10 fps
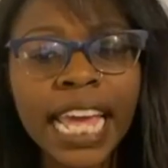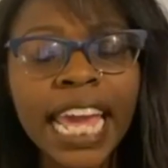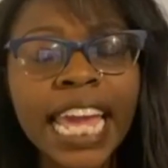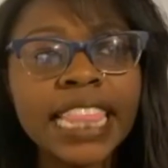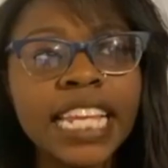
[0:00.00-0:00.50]

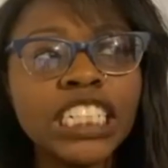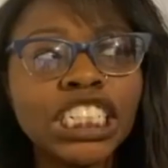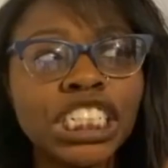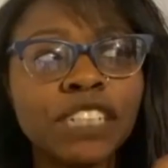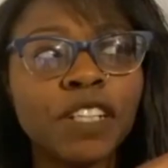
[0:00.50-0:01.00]
And then it
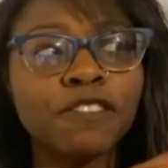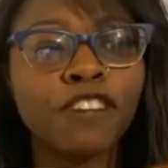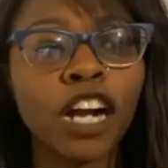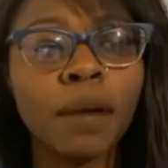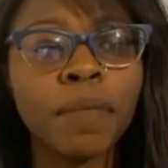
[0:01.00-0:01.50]
shifted
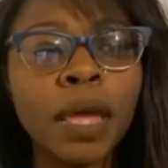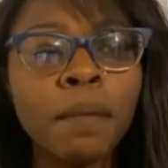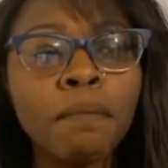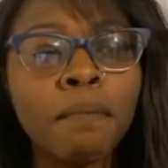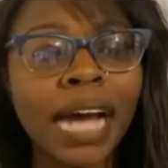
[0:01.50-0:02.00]
from
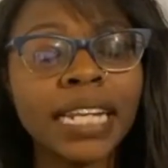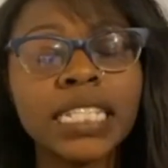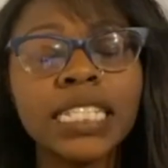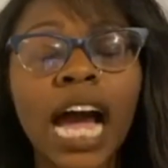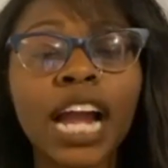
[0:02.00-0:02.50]
my
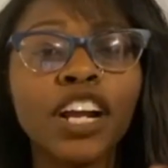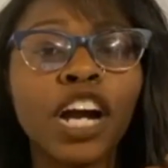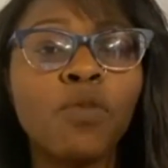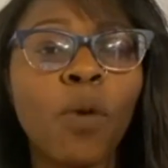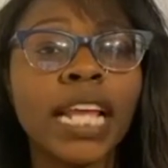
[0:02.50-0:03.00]
desire
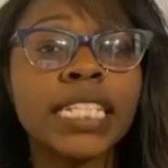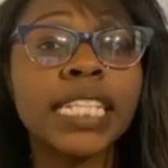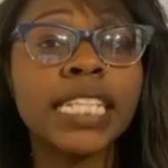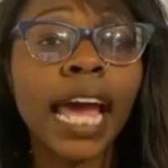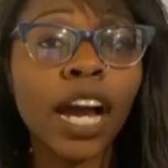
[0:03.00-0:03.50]
of wanting
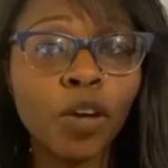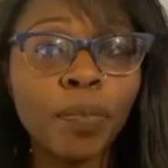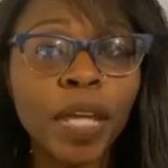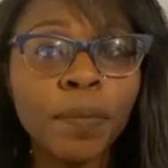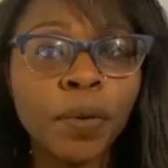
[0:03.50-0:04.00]
to help
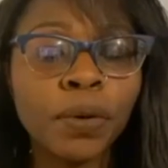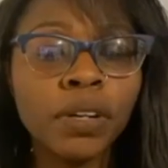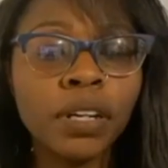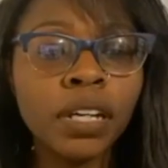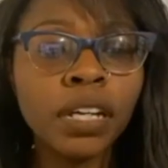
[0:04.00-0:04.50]

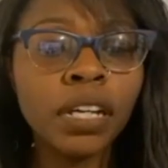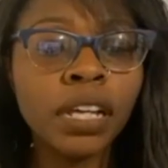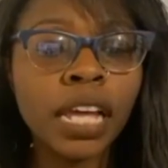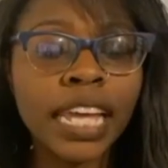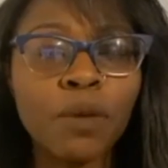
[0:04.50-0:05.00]
people.
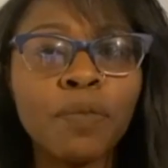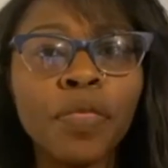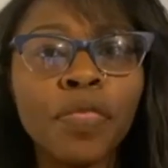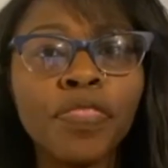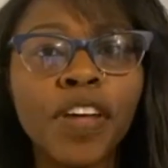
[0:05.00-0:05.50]

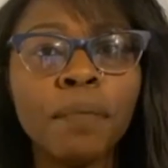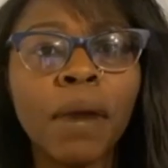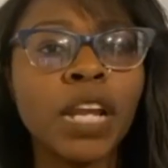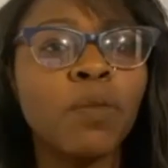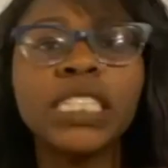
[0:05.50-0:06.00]
The
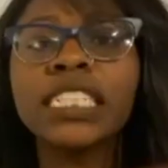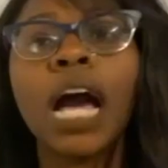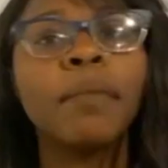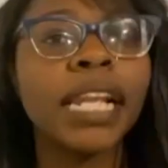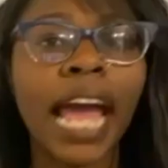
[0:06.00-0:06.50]
money was just
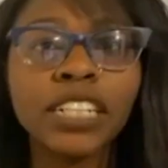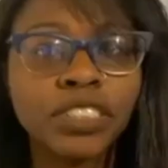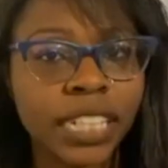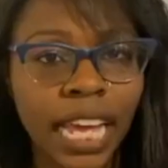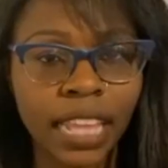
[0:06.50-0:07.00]
coming
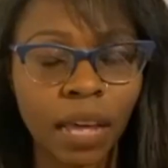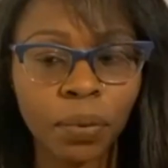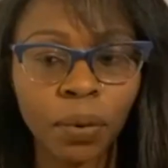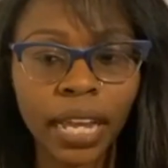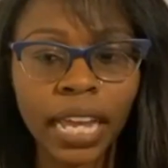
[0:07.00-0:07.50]
naturally at that
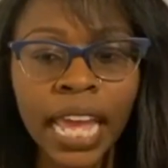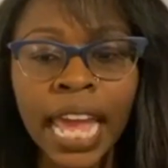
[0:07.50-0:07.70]
point.